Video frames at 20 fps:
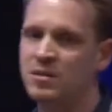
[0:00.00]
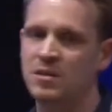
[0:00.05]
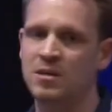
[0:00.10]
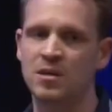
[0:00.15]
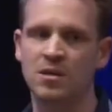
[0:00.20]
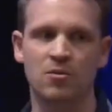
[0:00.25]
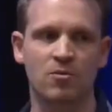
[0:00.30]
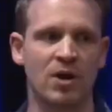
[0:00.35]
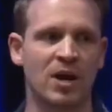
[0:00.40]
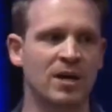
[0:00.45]
in a
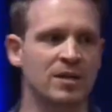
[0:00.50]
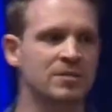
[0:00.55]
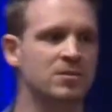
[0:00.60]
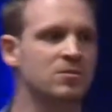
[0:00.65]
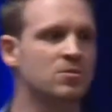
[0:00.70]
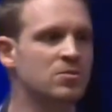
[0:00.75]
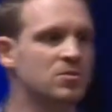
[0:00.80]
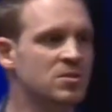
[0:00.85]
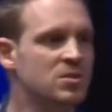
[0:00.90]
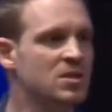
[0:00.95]
grass
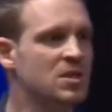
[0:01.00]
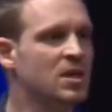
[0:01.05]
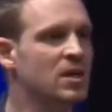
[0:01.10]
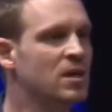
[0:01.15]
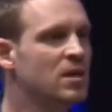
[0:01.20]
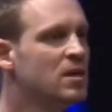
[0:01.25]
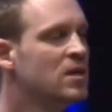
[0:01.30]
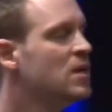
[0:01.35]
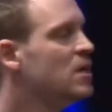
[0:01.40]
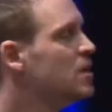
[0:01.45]
to
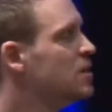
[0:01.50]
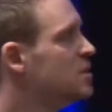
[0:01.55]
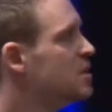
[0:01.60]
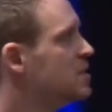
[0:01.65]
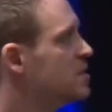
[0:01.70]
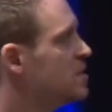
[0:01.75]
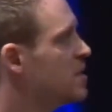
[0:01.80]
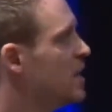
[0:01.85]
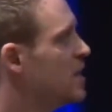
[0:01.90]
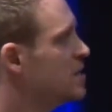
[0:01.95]
see
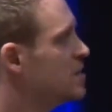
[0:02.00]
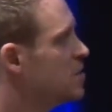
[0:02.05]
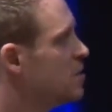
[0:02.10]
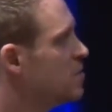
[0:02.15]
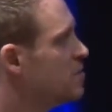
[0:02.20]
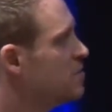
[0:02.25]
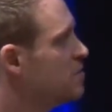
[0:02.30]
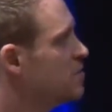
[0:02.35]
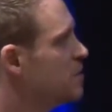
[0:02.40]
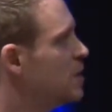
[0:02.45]
this size
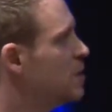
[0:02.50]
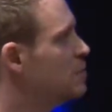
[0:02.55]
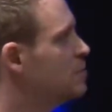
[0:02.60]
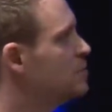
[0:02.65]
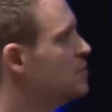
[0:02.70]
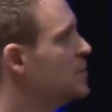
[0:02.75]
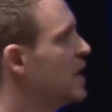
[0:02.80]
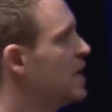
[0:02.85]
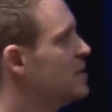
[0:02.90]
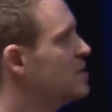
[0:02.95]
of
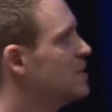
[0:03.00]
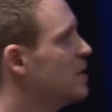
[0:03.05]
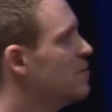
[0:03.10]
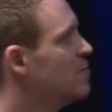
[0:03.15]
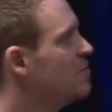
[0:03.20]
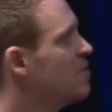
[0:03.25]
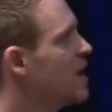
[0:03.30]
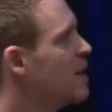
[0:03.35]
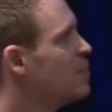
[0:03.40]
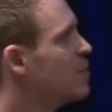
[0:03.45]
enzyme
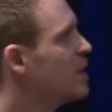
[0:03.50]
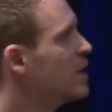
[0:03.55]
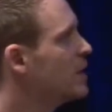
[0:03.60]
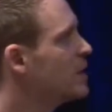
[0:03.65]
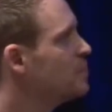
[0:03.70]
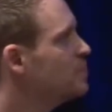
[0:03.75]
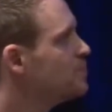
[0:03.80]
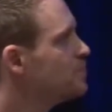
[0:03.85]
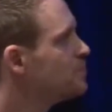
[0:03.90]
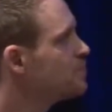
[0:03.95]
family.